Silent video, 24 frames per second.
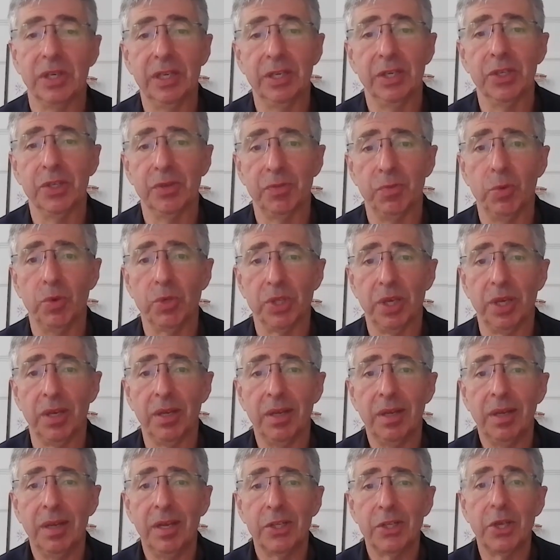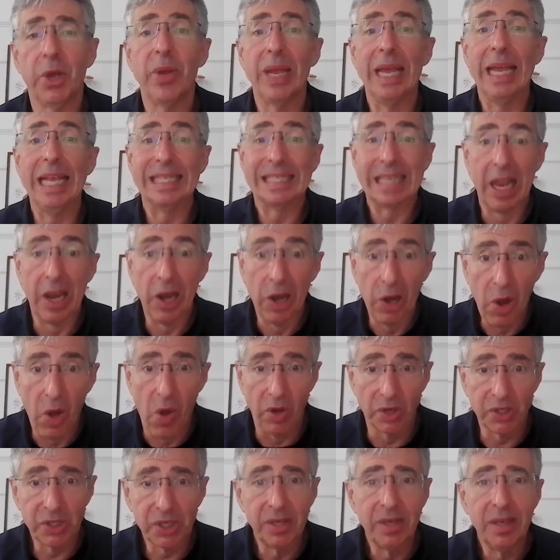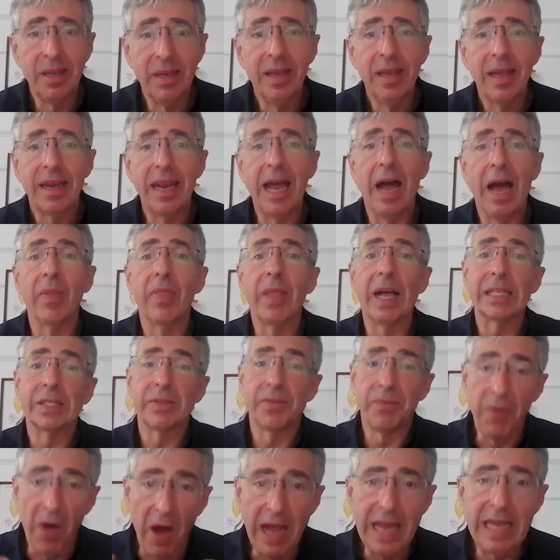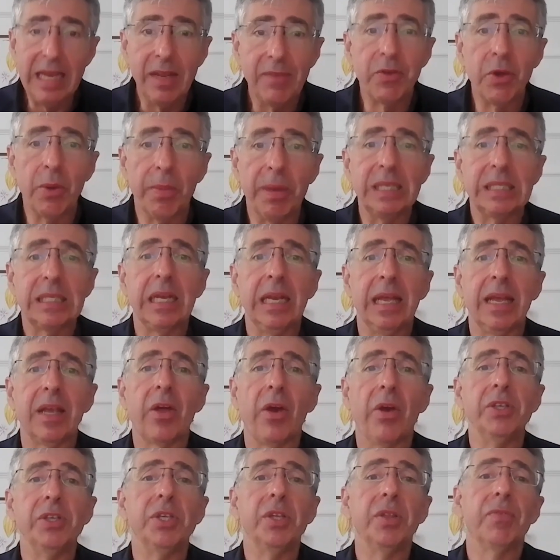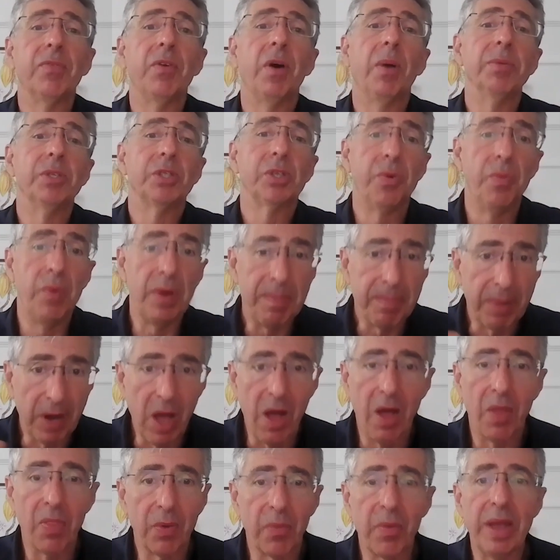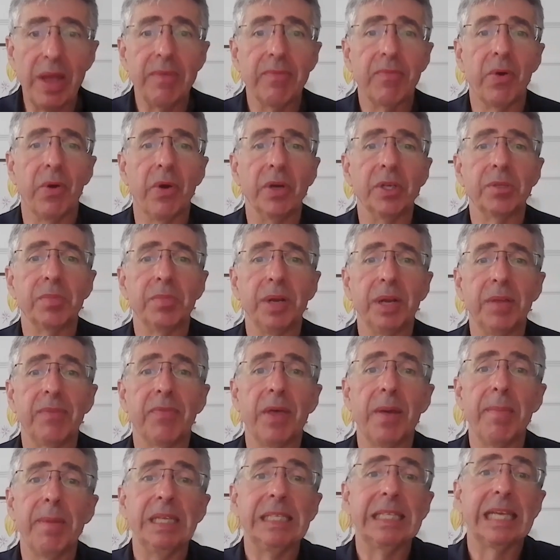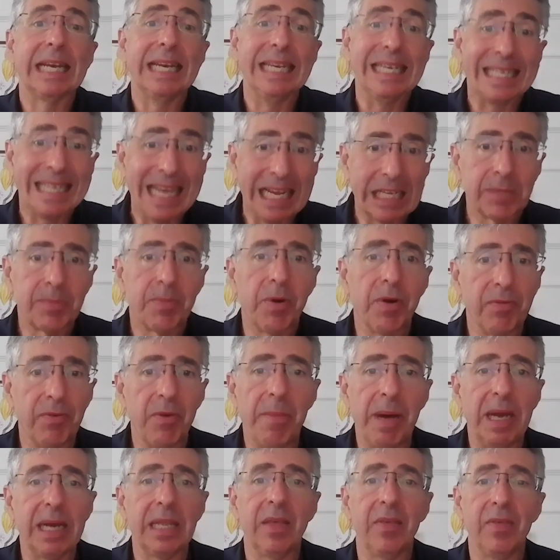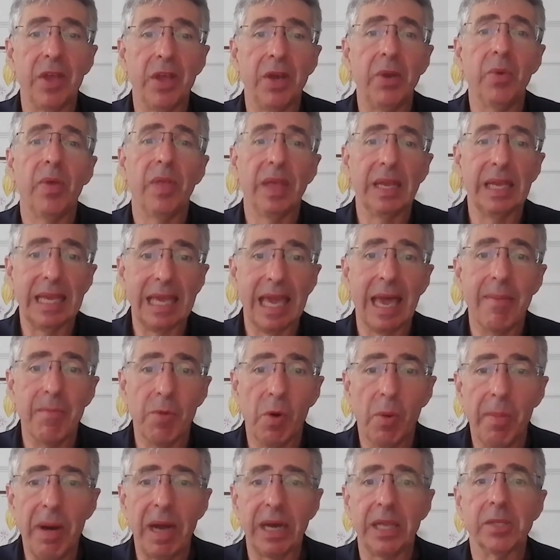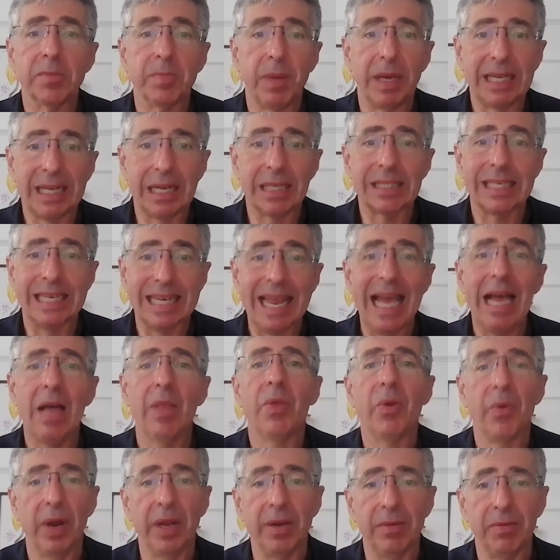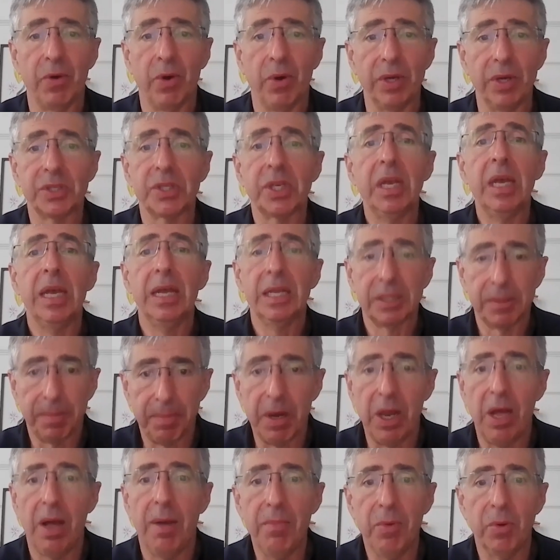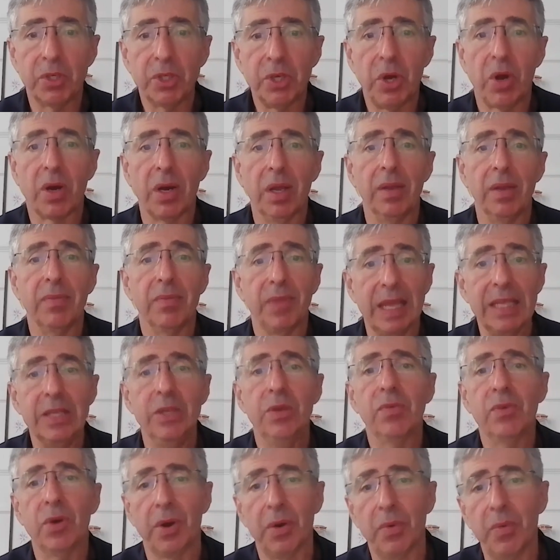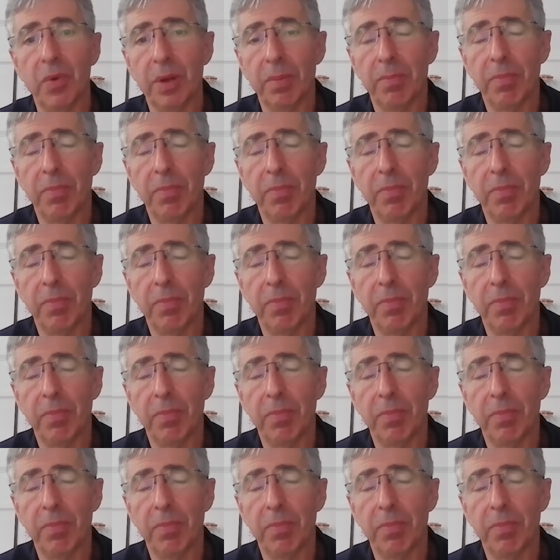liters of water. So it's a lot. Now, that's fine if you're basically encouraging the farmers to replant the rainforest, but if they're basically desperate for money and the only way they can get more money is by cutting down the rainforest to plant more chocolate, then you've got a real